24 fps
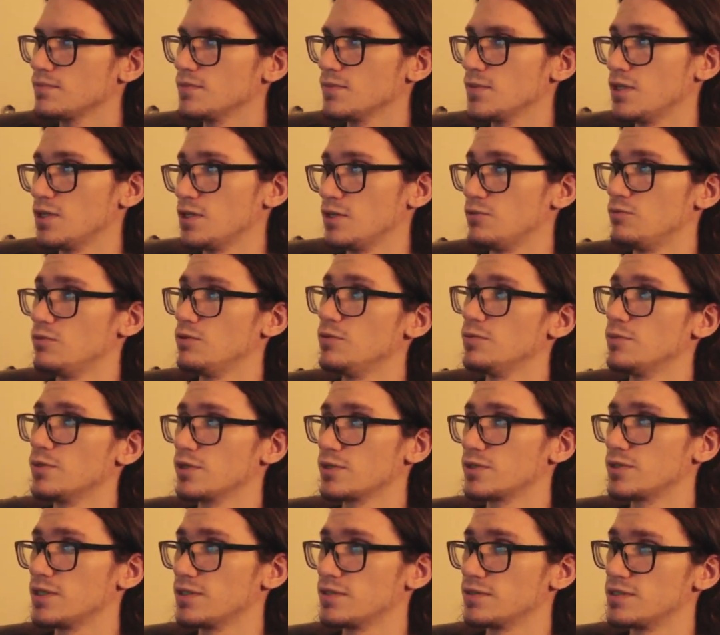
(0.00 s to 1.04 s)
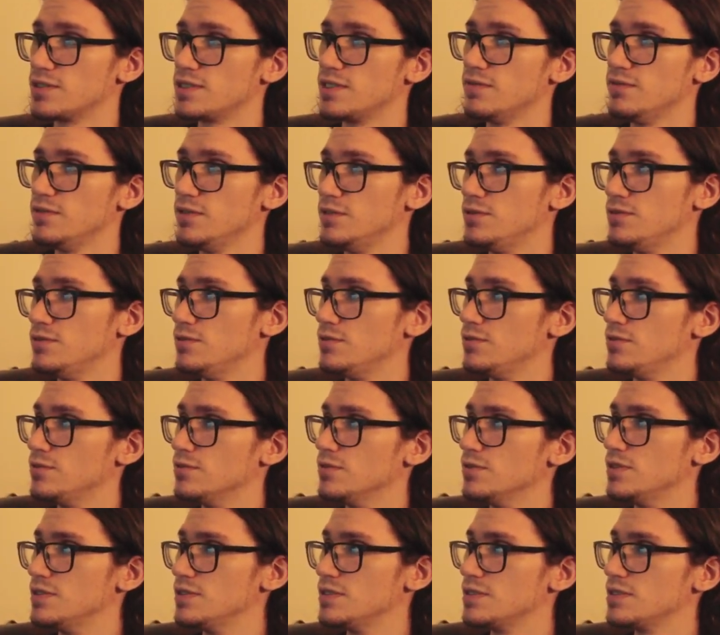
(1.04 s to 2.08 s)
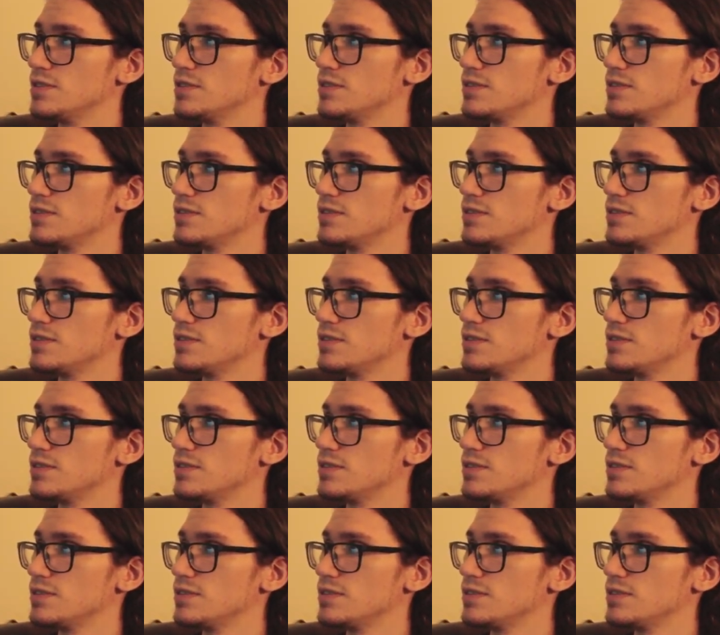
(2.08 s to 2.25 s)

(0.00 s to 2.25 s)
All right, we'll mark down 72 degrees.